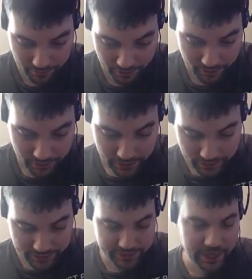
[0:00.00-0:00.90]
But
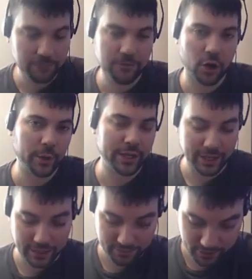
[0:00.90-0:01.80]
let's see how far we can
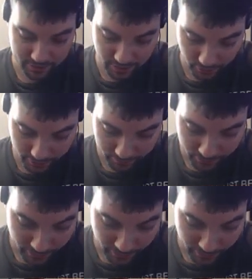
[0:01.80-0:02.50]
get this going.